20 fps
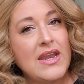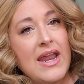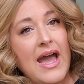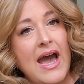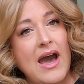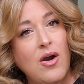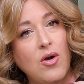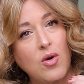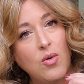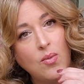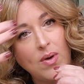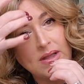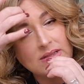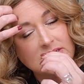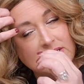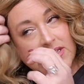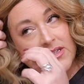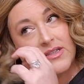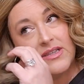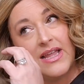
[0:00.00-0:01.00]
and how it
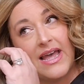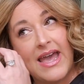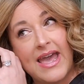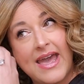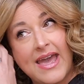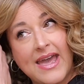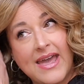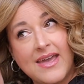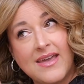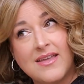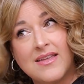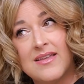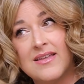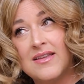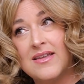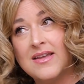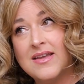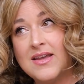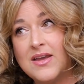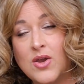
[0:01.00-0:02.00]
wants to lay.
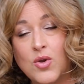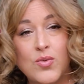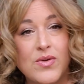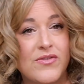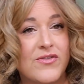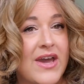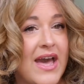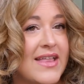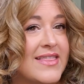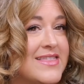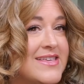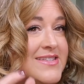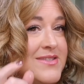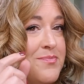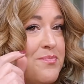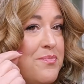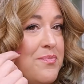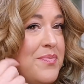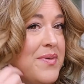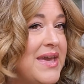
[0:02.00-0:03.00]
We've got
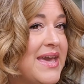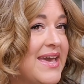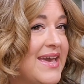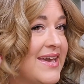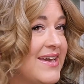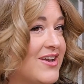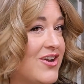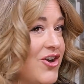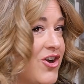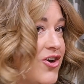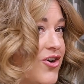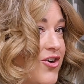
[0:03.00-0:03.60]
these big